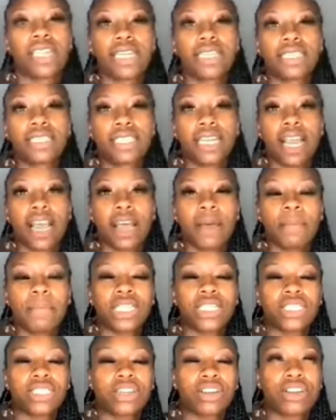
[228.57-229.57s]
I meant
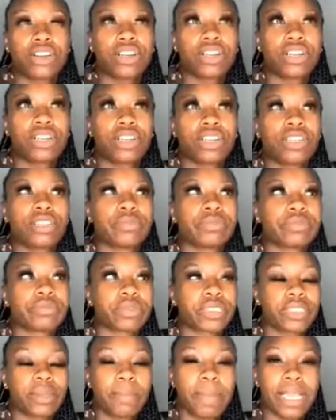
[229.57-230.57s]
your
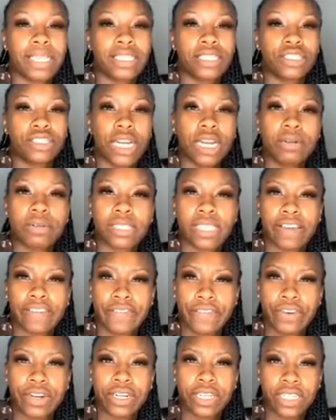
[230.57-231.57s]
basic training was at
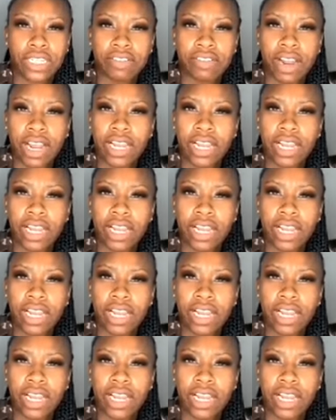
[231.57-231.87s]
Fort Lee, right?